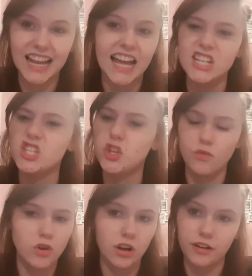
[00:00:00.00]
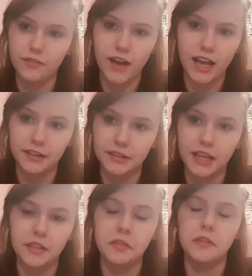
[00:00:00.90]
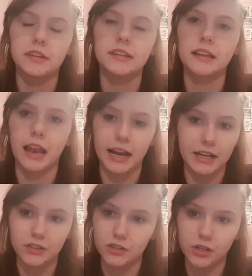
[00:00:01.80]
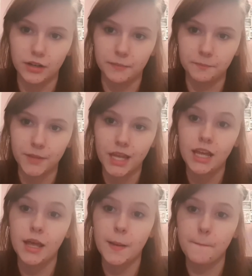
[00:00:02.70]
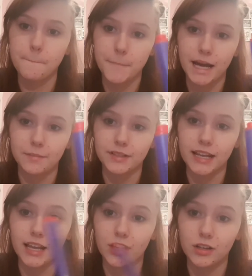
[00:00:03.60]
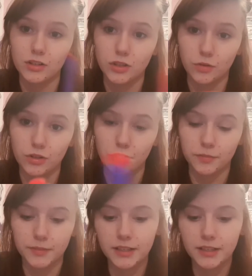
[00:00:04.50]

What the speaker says: I do not advise in the slightest to do it. Bad mistake, don't do.